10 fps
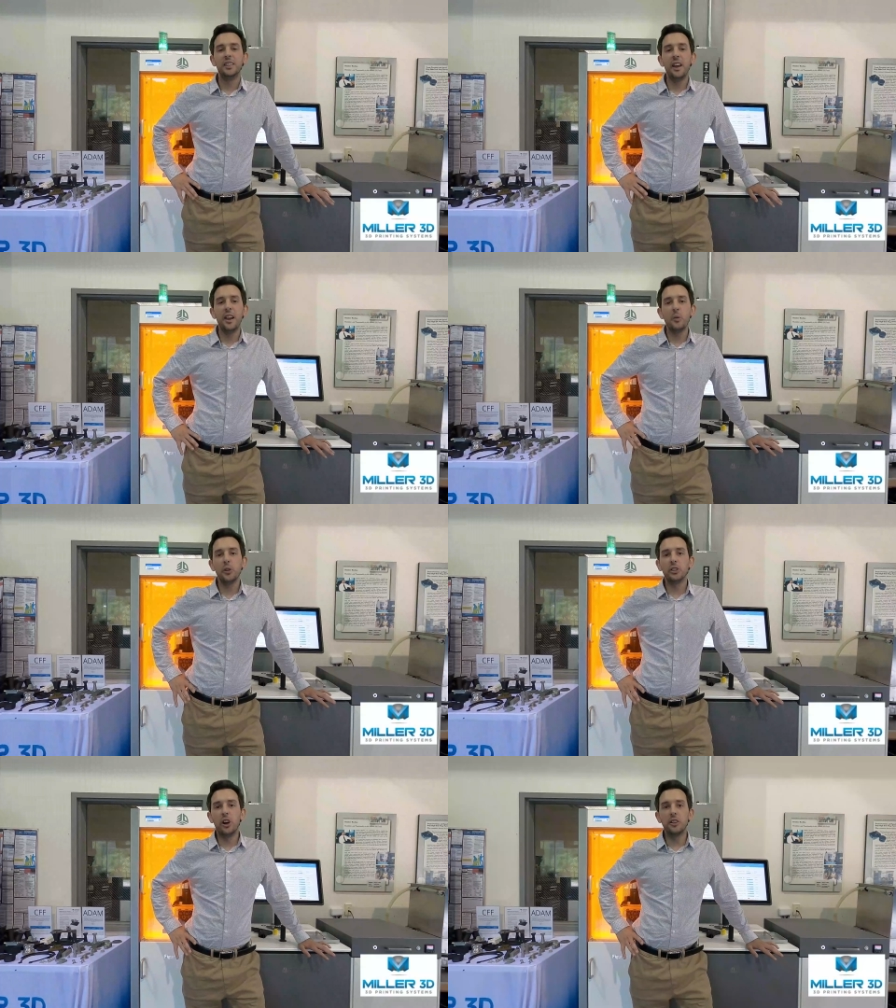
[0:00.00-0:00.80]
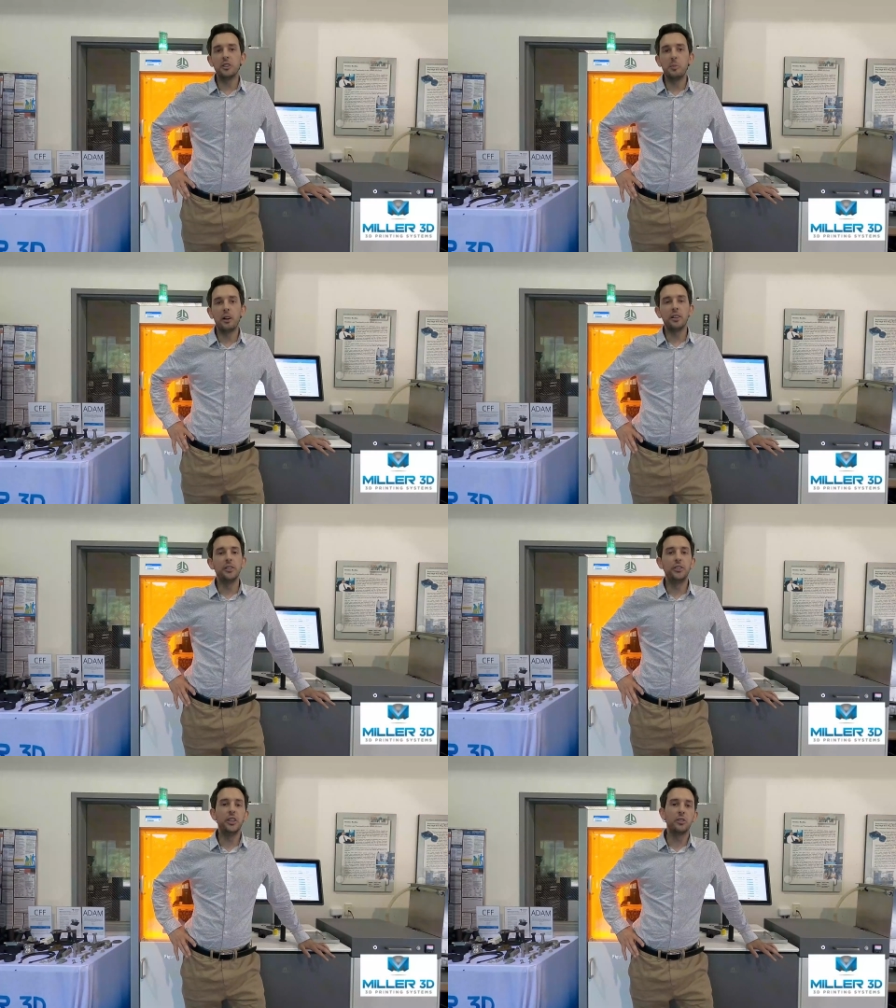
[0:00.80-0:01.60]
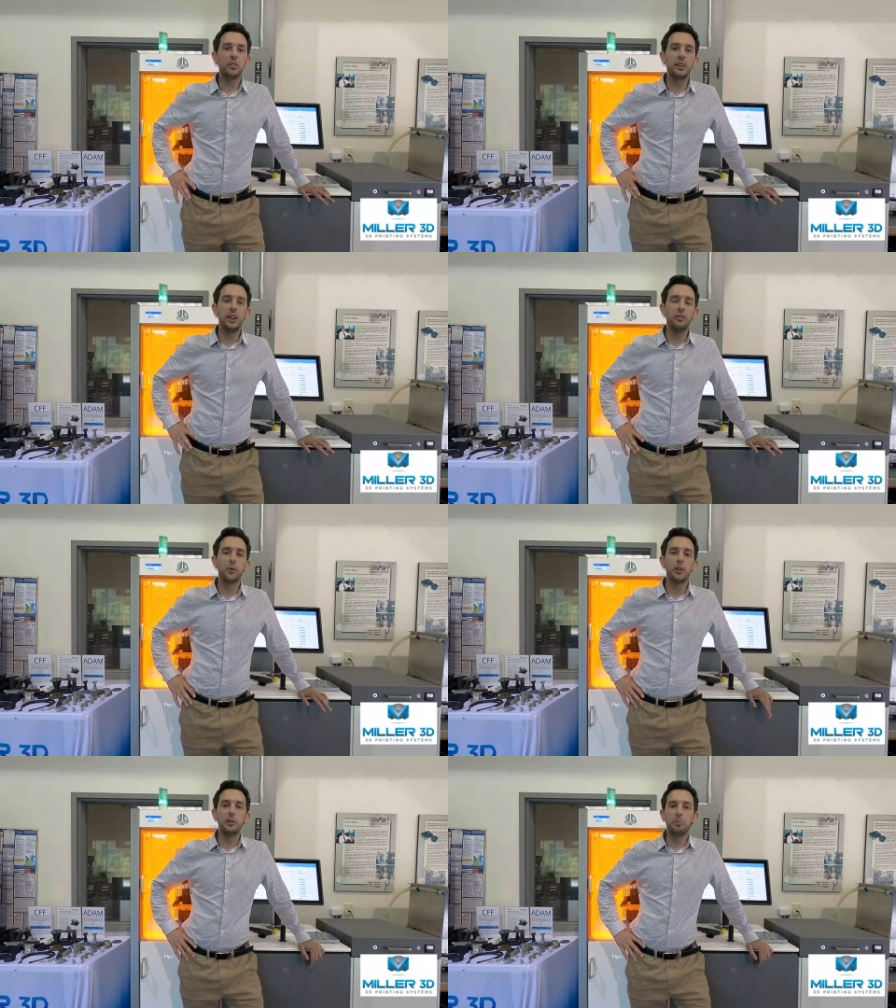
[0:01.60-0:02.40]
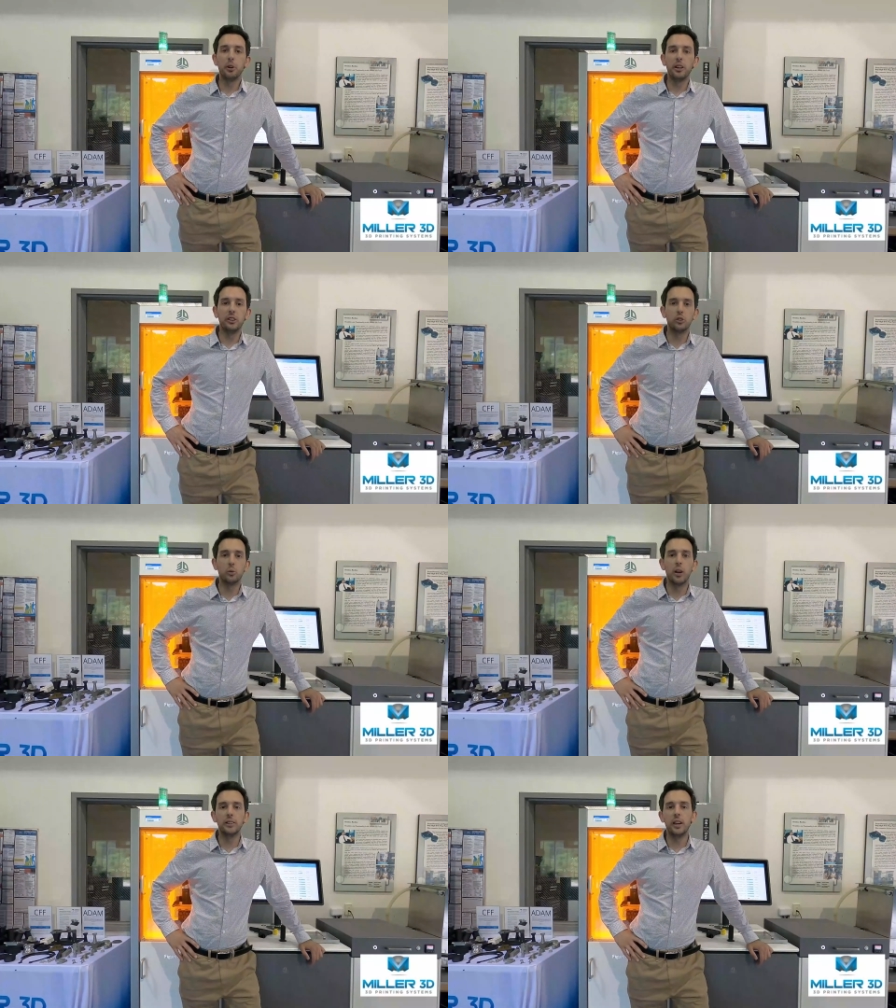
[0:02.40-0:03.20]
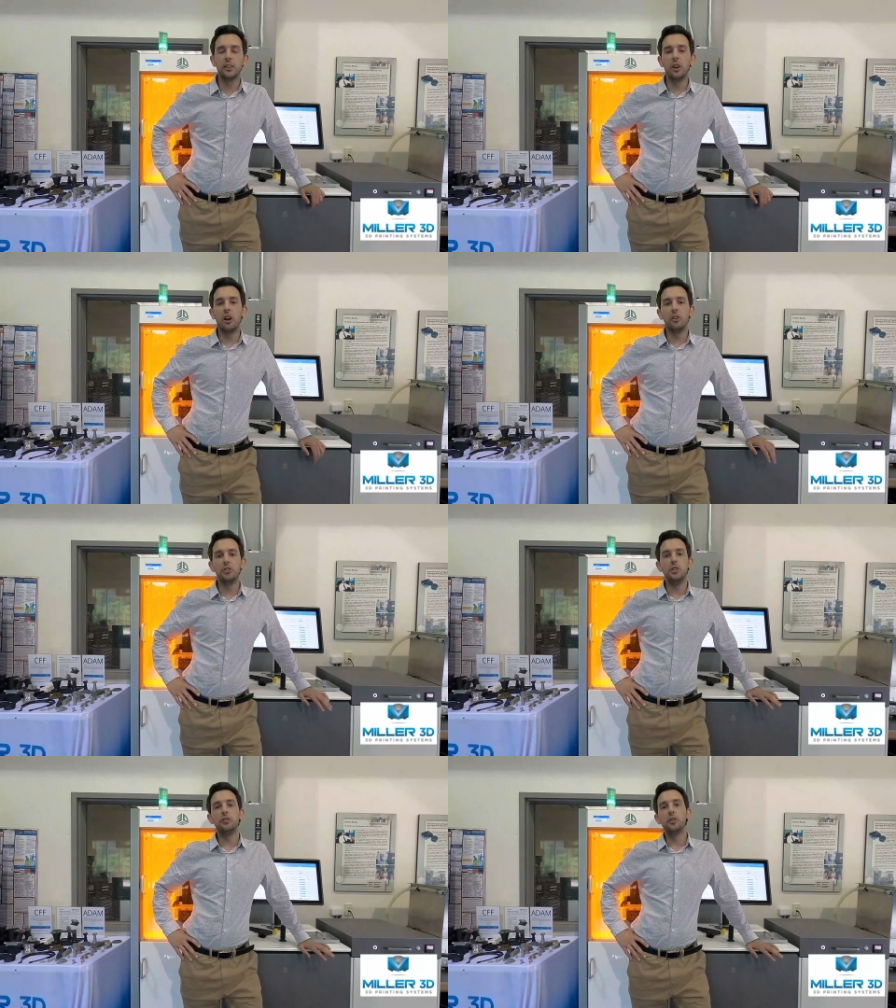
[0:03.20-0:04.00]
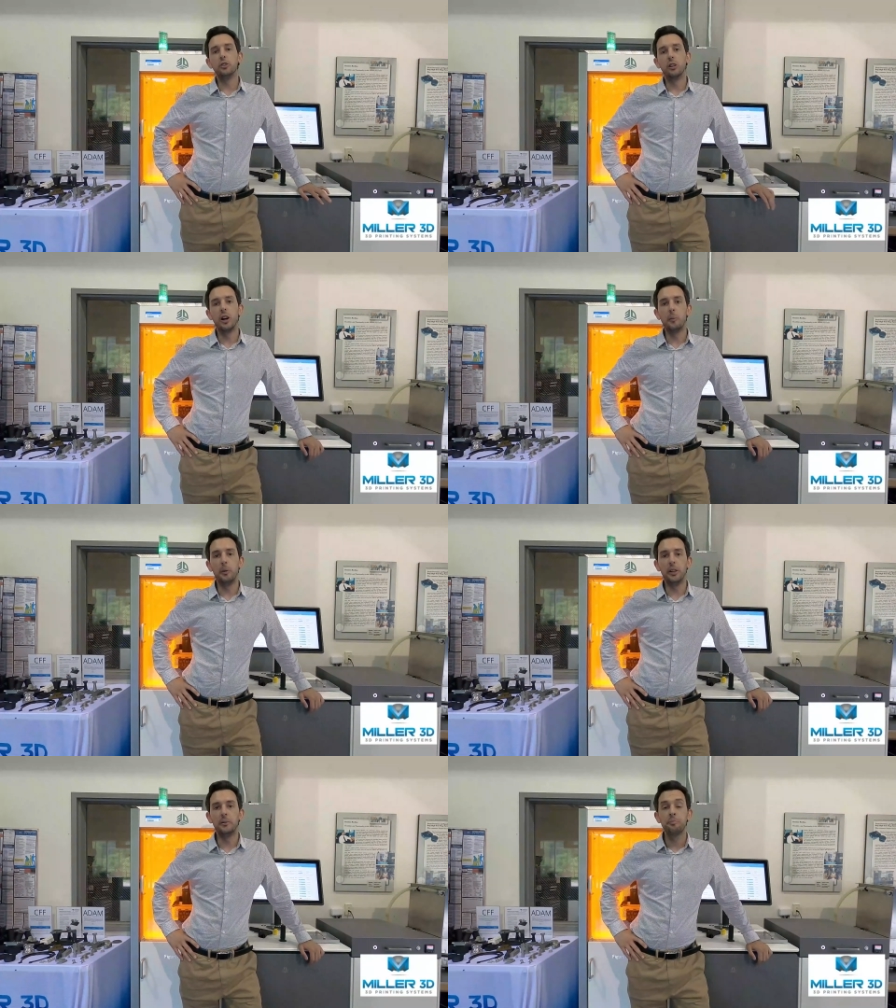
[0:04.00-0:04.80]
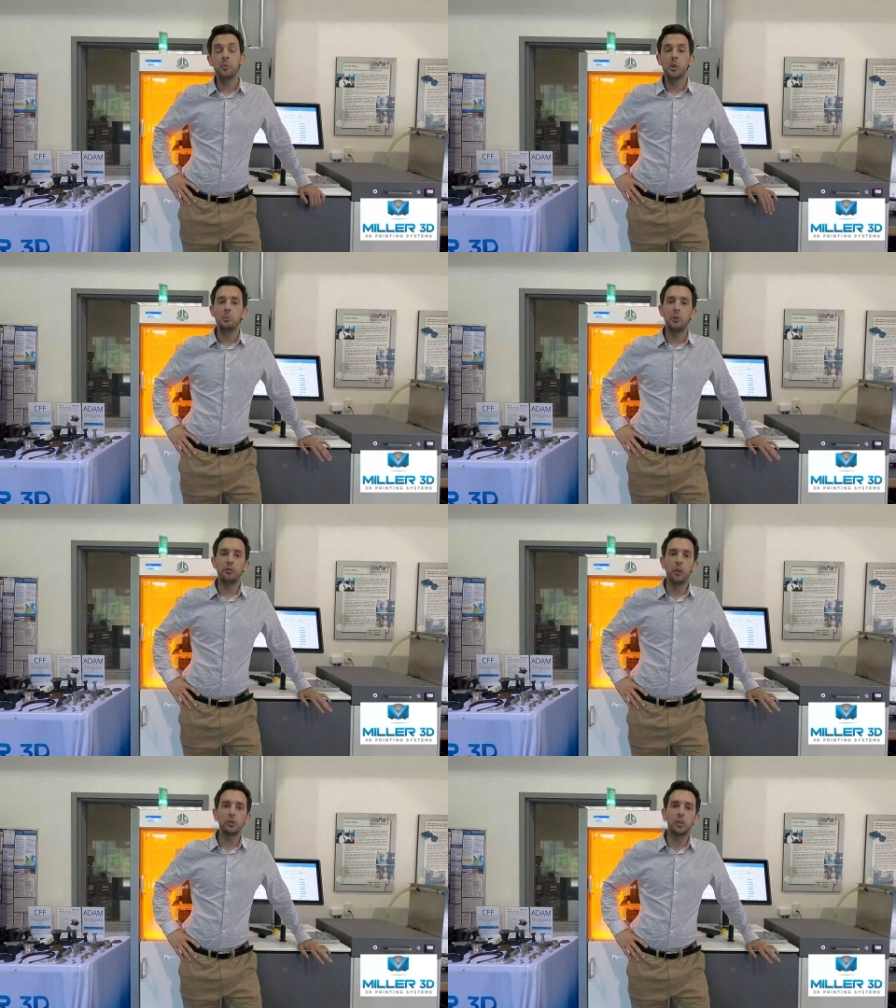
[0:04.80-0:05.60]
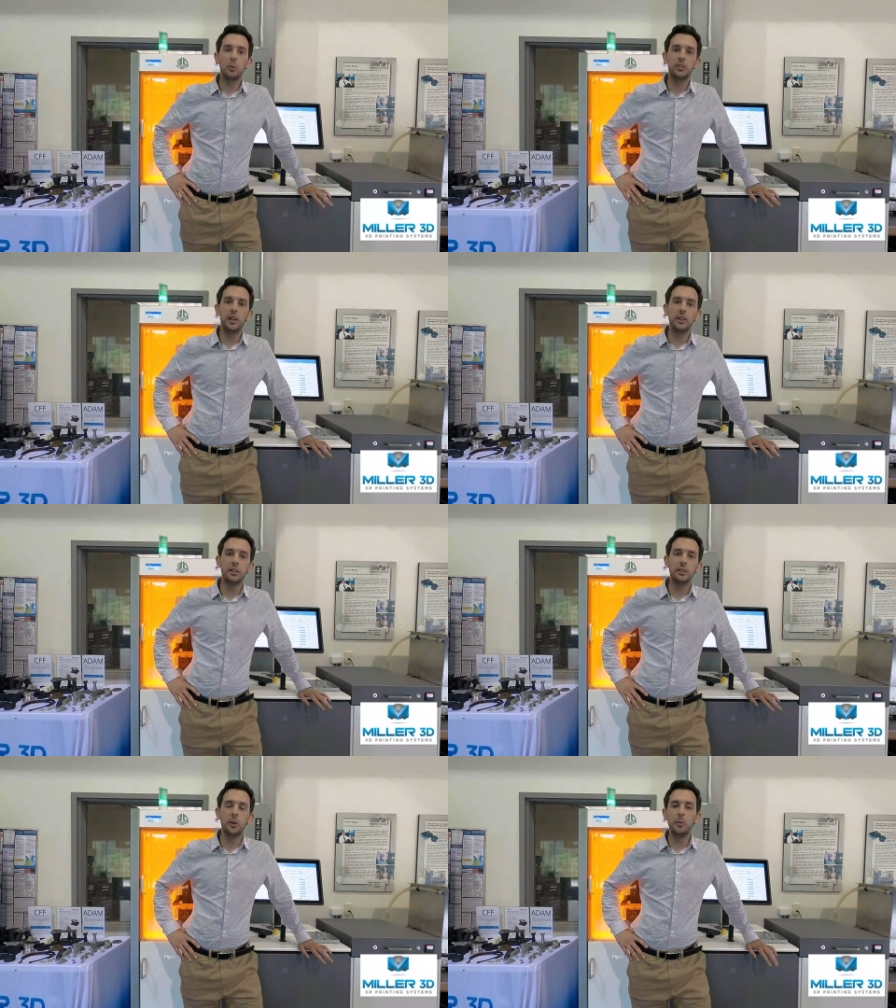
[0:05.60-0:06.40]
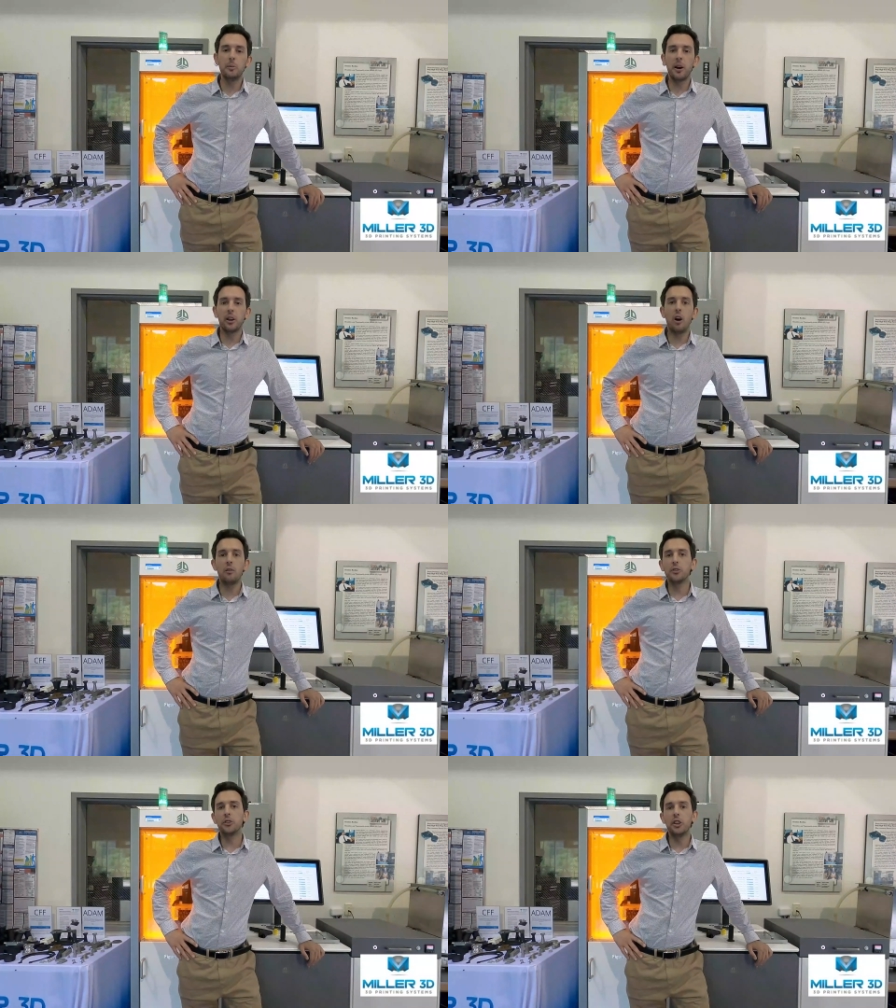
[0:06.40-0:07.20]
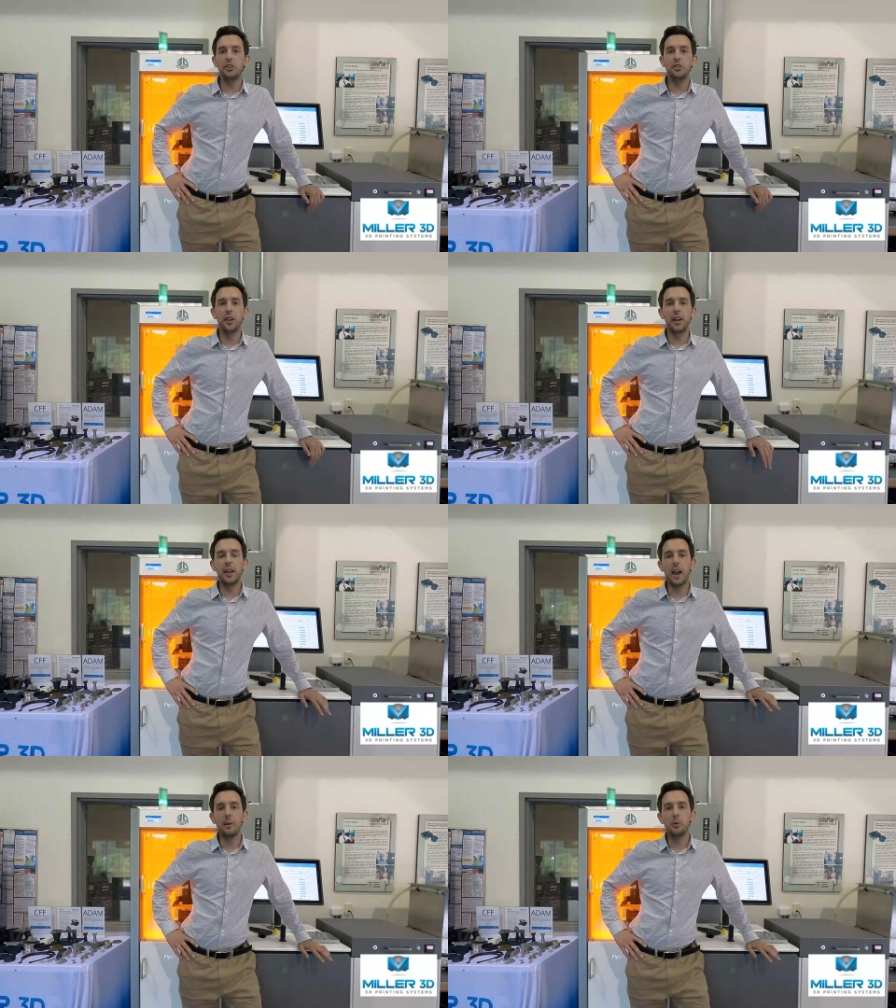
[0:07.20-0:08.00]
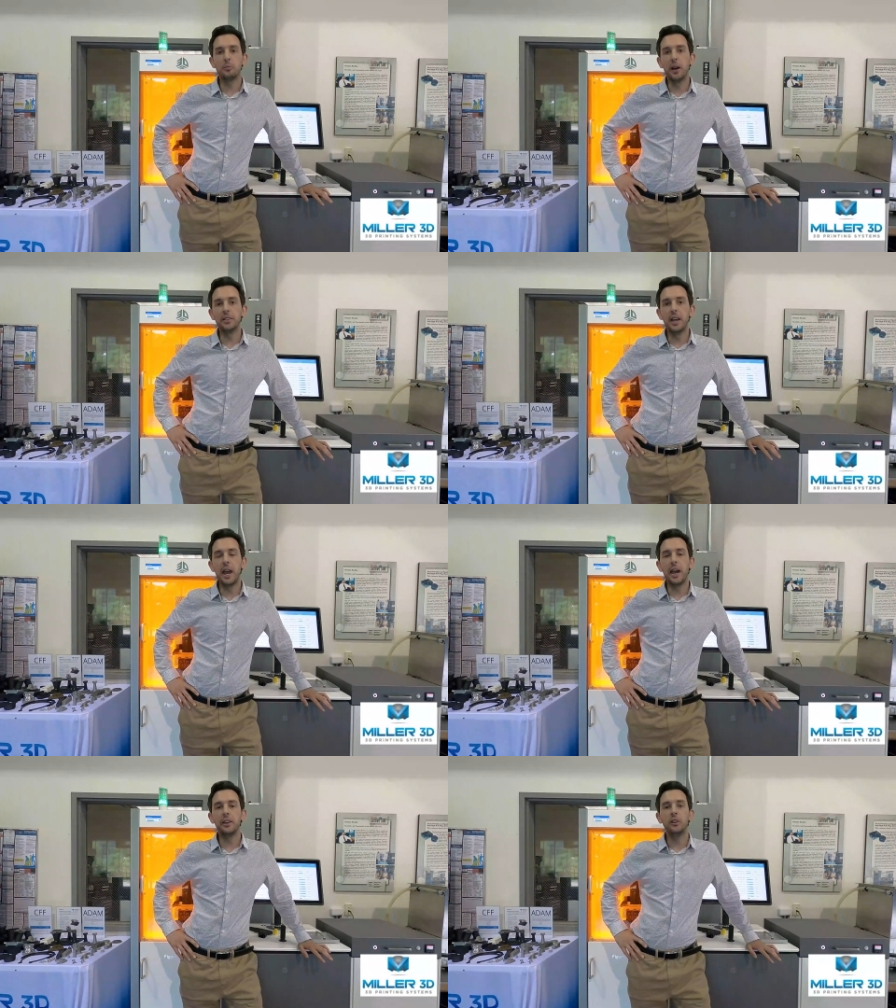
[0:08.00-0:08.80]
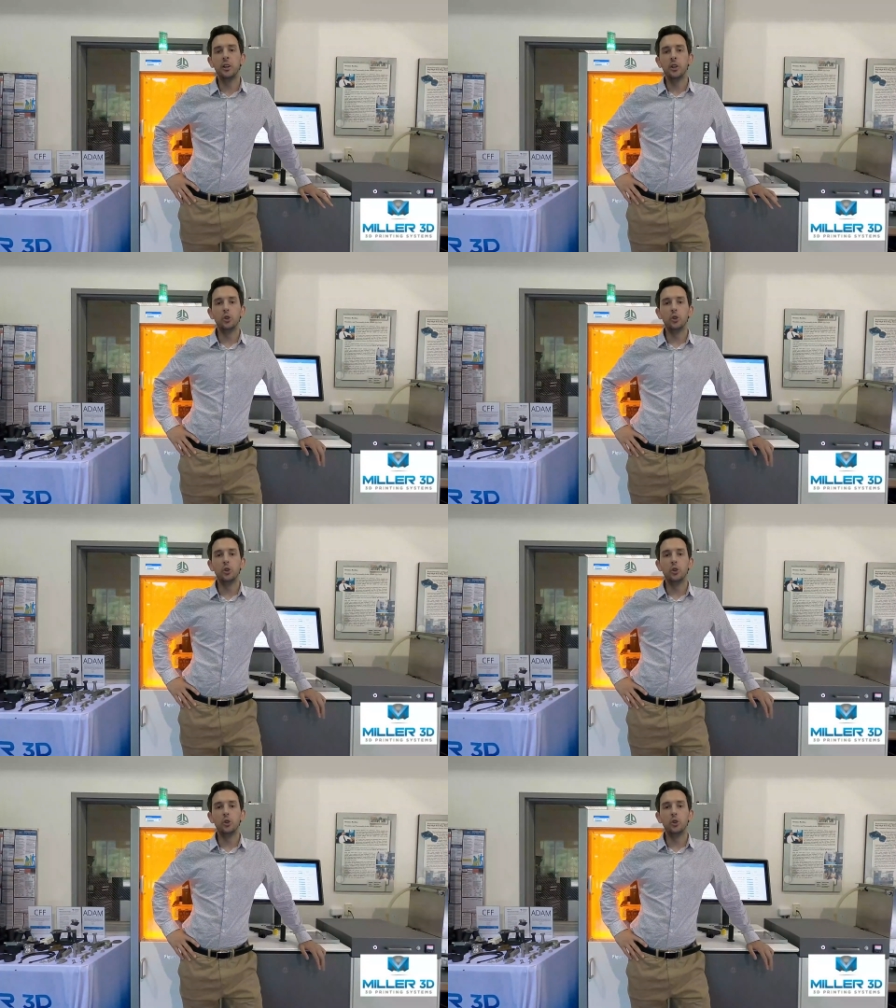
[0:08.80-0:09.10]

Today I want to talk to you about considering if 3D printing is the right technology for your company. But first I want to tell you a little bit about a conversation that I had with my dad